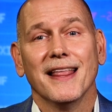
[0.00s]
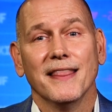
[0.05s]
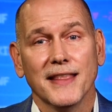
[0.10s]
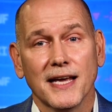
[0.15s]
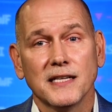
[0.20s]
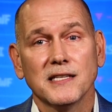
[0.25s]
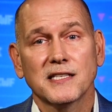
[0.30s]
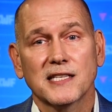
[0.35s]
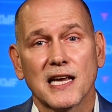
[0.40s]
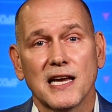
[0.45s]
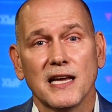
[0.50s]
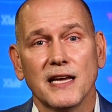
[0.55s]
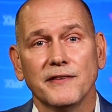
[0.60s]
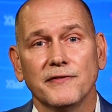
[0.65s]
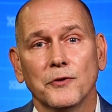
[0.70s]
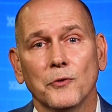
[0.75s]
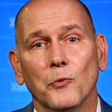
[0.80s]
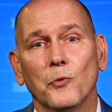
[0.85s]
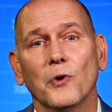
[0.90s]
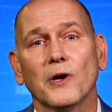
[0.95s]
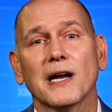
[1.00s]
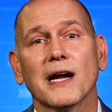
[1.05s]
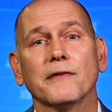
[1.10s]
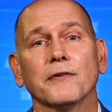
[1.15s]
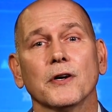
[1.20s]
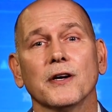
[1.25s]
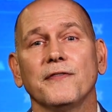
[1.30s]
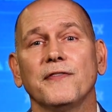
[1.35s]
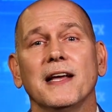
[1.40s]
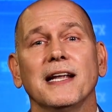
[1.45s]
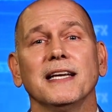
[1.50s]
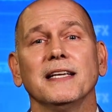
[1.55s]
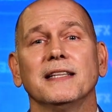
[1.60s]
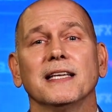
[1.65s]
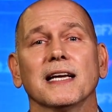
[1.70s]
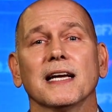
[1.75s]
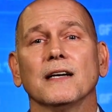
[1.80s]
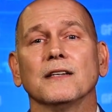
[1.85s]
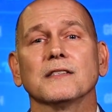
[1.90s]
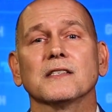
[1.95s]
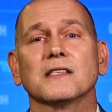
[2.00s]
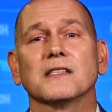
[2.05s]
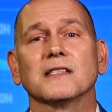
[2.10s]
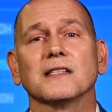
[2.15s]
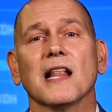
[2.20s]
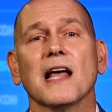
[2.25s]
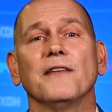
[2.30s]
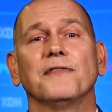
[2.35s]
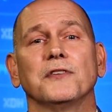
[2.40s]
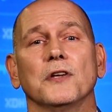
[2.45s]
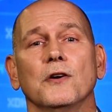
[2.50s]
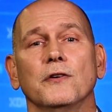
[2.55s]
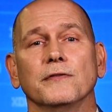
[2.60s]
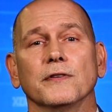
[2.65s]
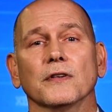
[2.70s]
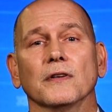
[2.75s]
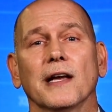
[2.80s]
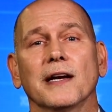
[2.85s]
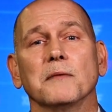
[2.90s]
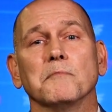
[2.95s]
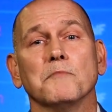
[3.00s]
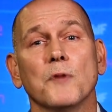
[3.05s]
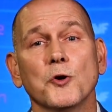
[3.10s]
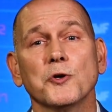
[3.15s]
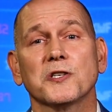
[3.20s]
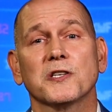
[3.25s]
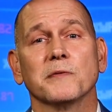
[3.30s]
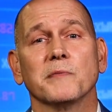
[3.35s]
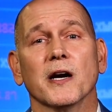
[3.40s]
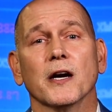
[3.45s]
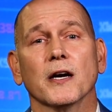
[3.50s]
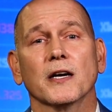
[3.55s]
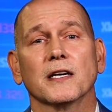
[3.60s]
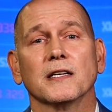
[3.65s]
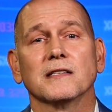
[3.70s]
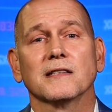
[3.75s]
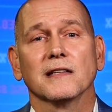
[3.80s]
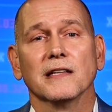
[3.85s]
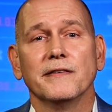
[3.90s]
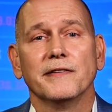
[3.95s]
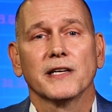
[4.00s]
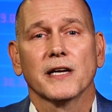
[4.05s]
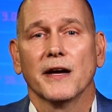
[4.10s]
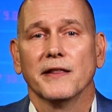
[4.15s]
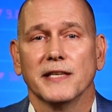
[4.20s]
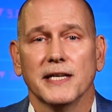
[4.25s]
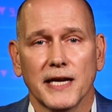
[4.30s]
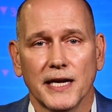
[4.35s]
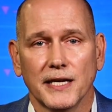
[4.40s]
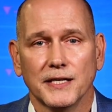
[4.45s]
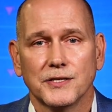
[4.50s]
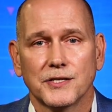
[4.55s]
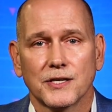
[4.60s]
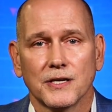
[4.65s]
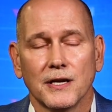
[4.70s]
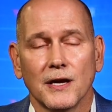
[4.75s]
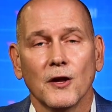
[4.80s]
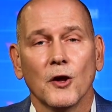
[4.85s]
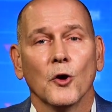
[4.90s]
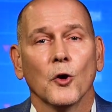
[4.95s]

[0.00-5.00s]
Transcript: and then save whatever, if anything else, is left over, like most Americans living on the edge.